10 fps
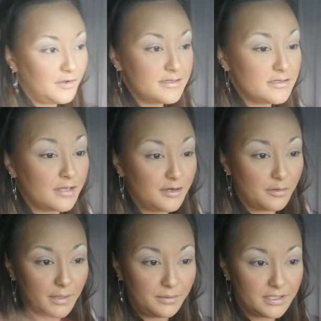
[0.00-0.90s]
you guys, I
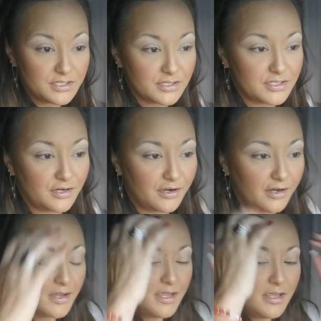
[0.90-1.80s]
know my blush looks
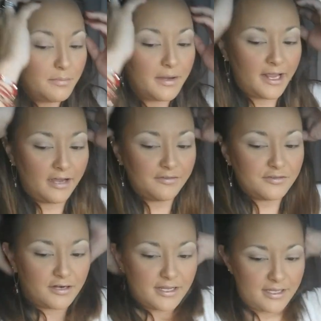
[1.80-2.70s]
dark, but
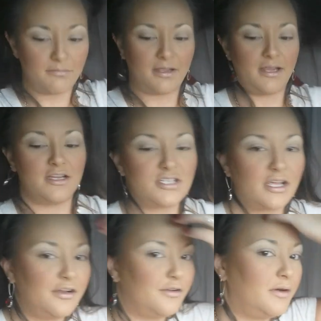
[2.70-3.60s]
after I get my
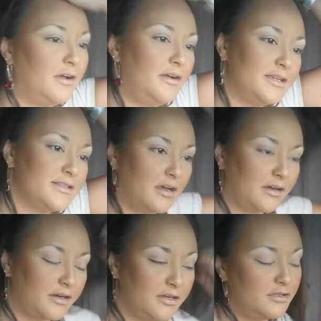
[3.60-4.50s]
eyeshadow on, it's
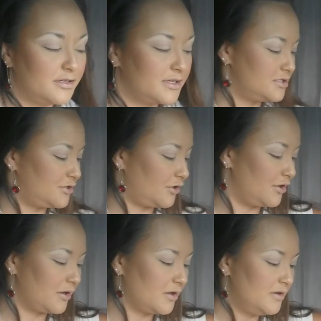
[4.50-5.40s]
not going to look as
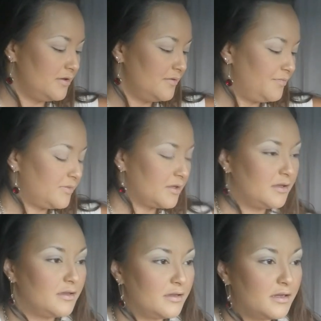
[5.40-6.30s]
dark.
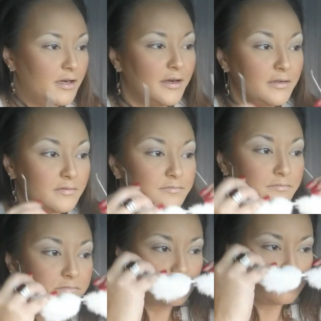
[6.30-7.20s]
Alright.
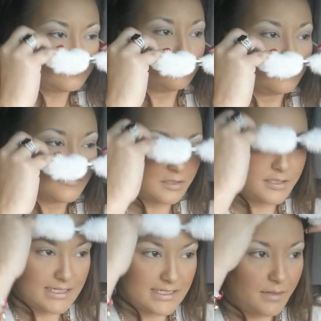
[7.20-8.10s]

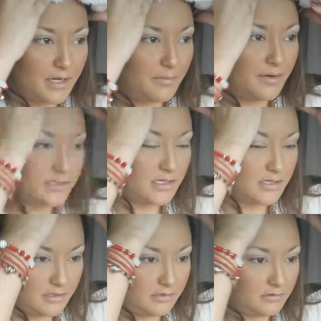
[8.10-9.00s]
Let's get some eyebrows
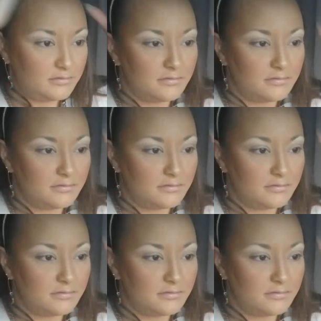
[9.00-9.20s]
on, y'all.